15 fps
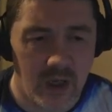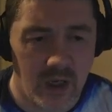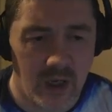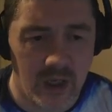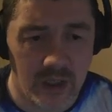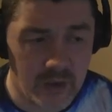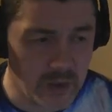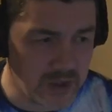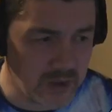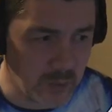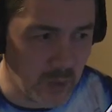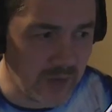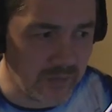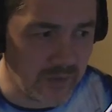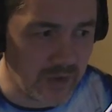The Crystal
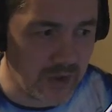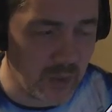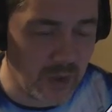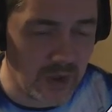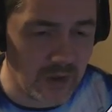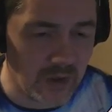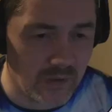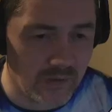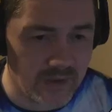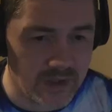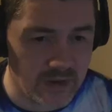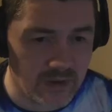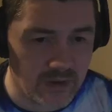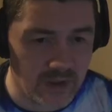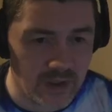Wyvern Queen,
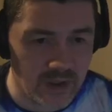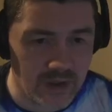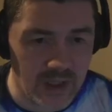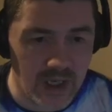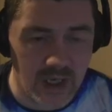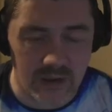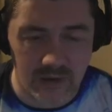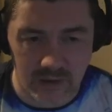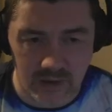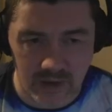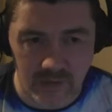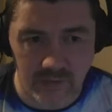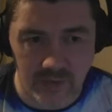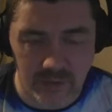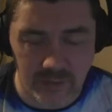obviously, that
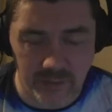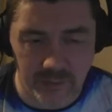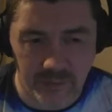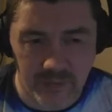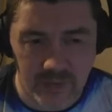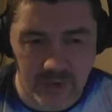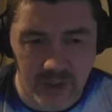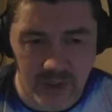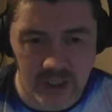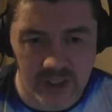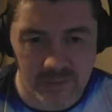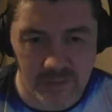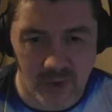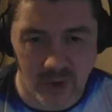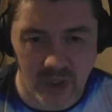leaving,
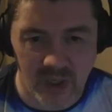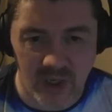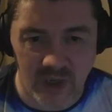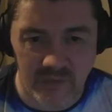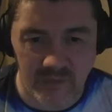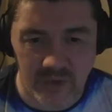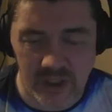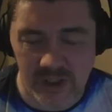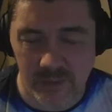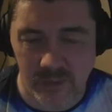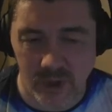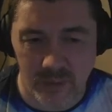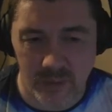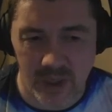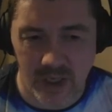spawning in and
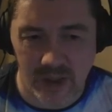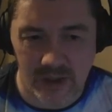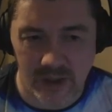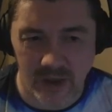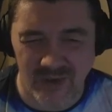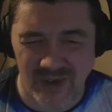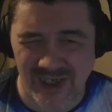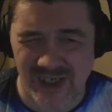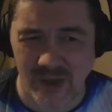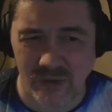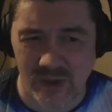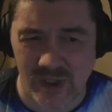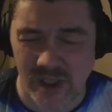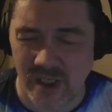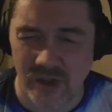spawning back out. I
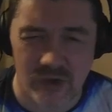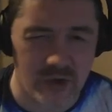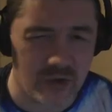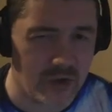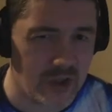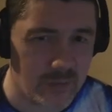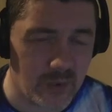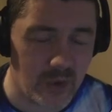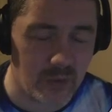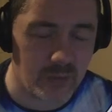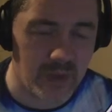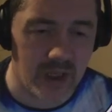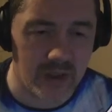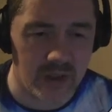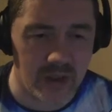still say it should spawn
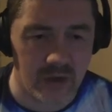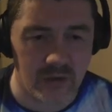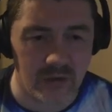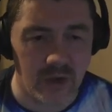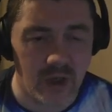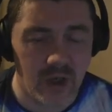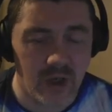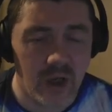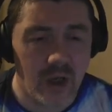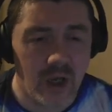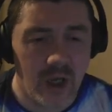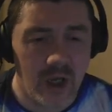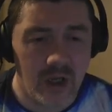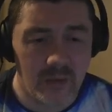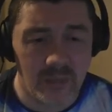back out.
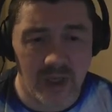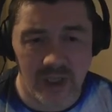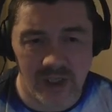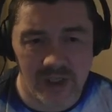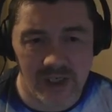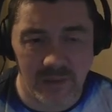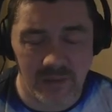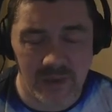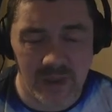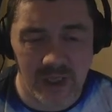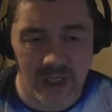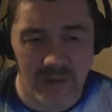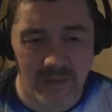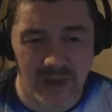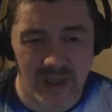But at the same
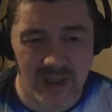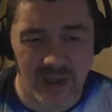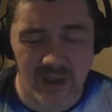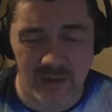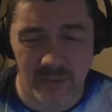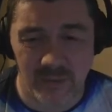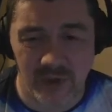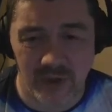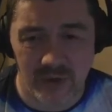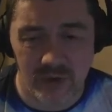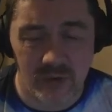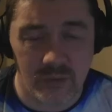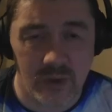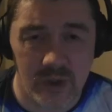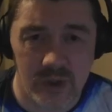time, I can't complain
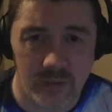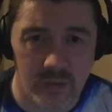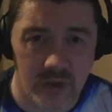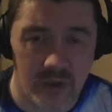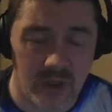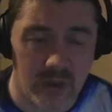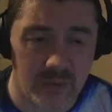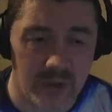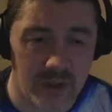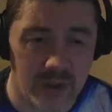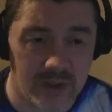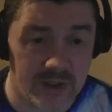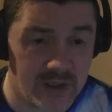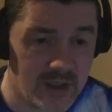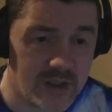too much about that.
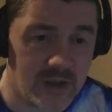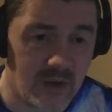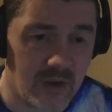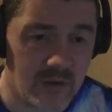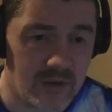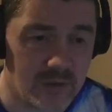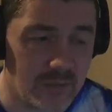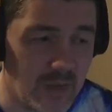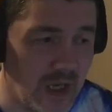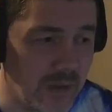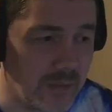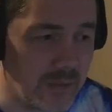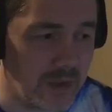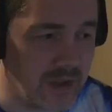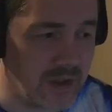It's Crystal Isles
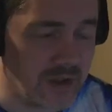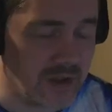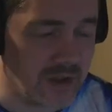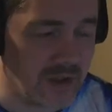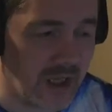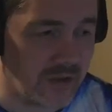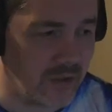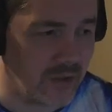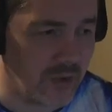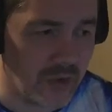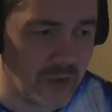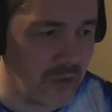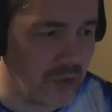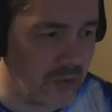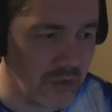map is, I don't know
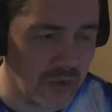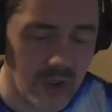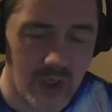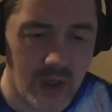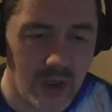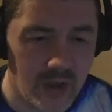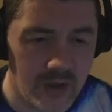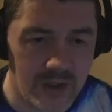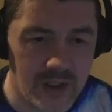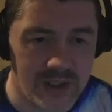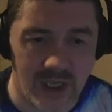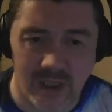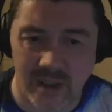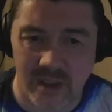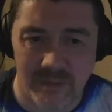who
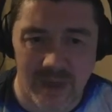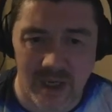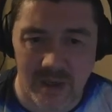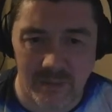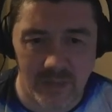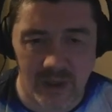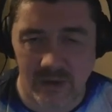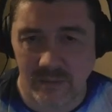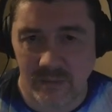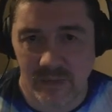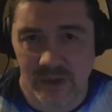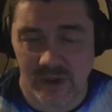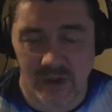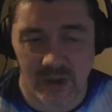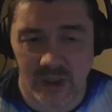designed the map. I'm
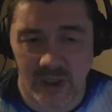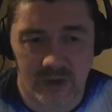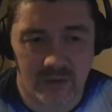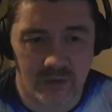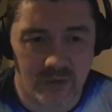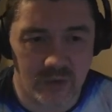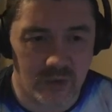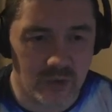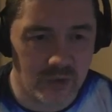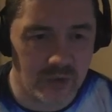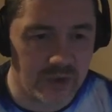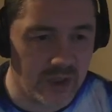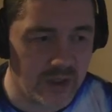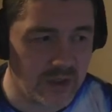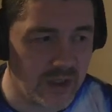sorry, I don't know who
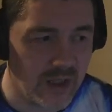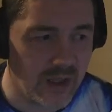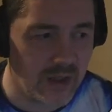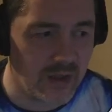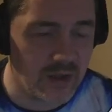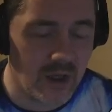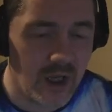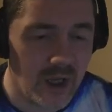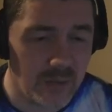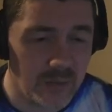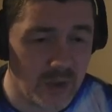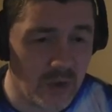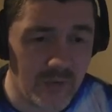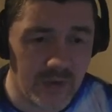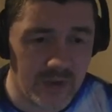did that.
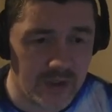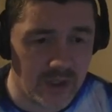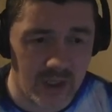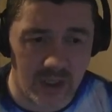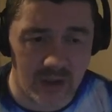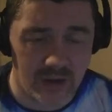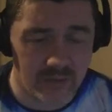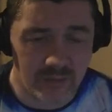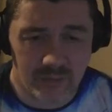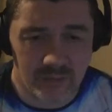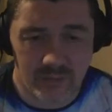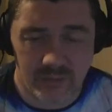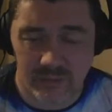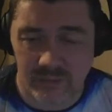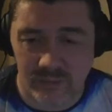But whoever did it,
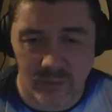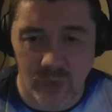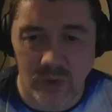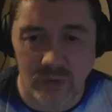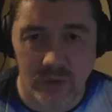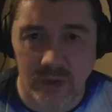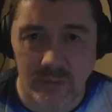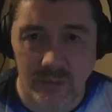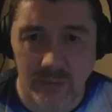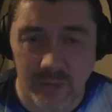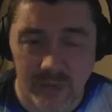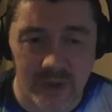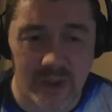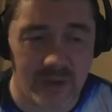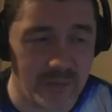well done.
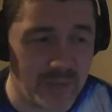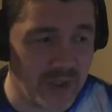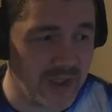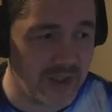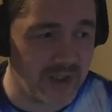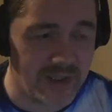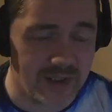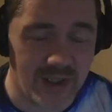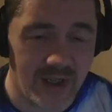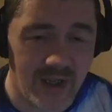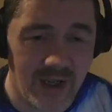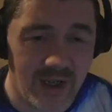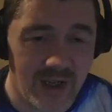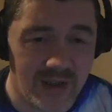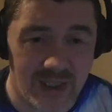Because
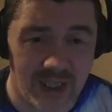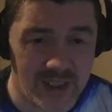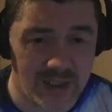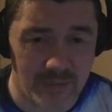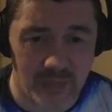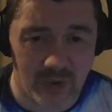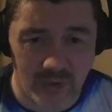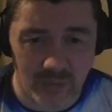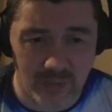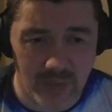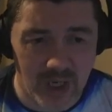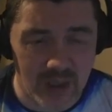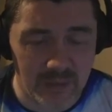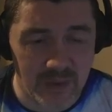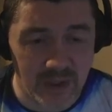that's a brilliant
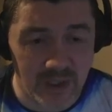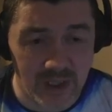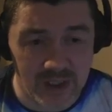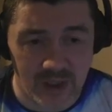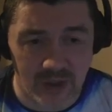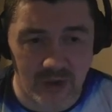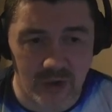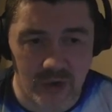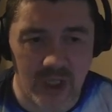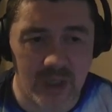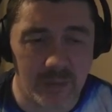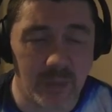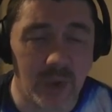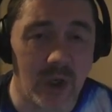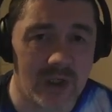map and it's a
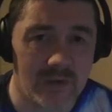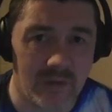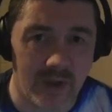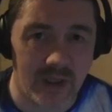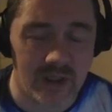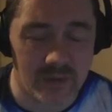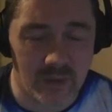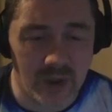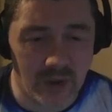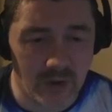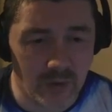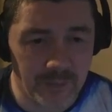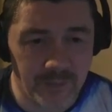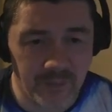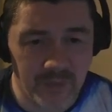unique boss fight as well.